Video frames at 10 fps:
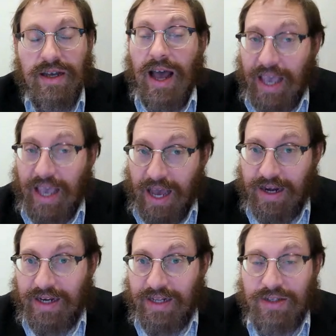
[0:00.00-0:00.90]

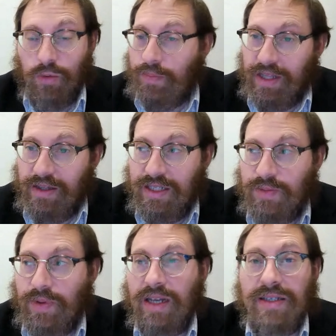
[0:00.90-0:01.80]
Again, I need to repeat this
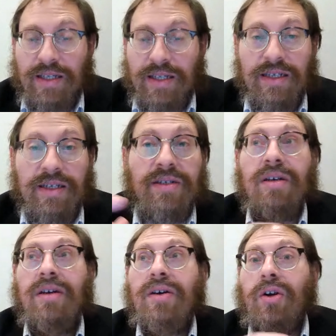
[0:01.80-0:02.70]
because this is